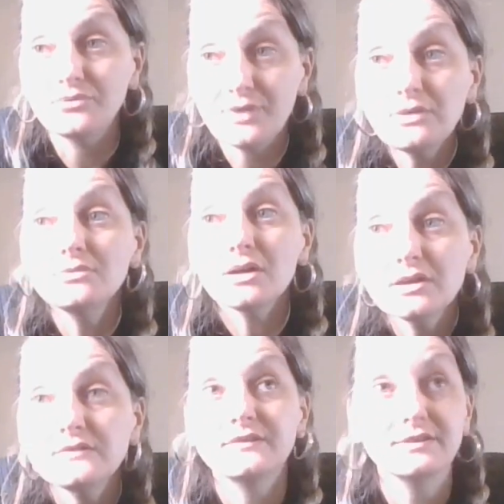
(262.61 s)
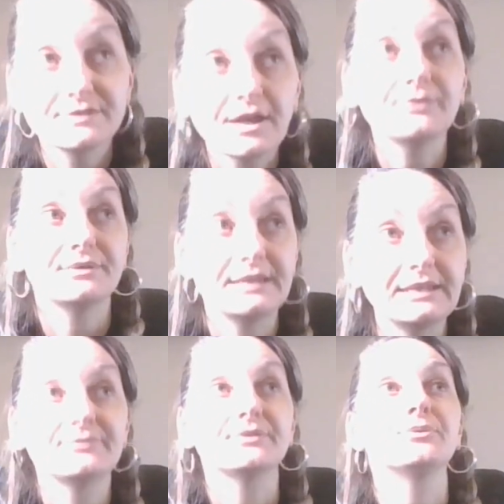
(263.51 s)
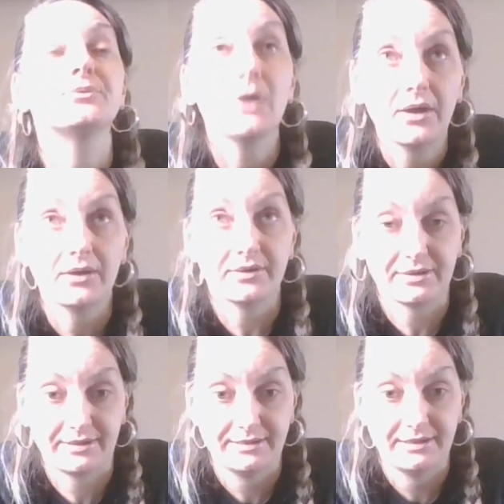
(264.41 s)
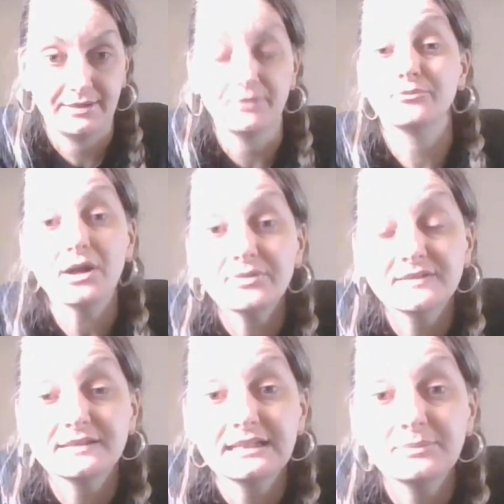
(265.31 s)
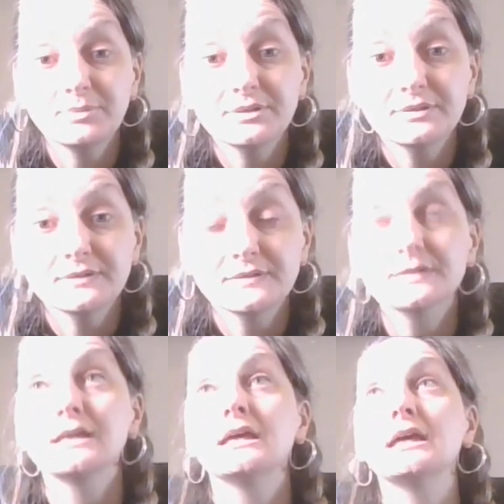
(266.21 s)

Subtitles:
Phone lines that don't even work. Rough sleepers.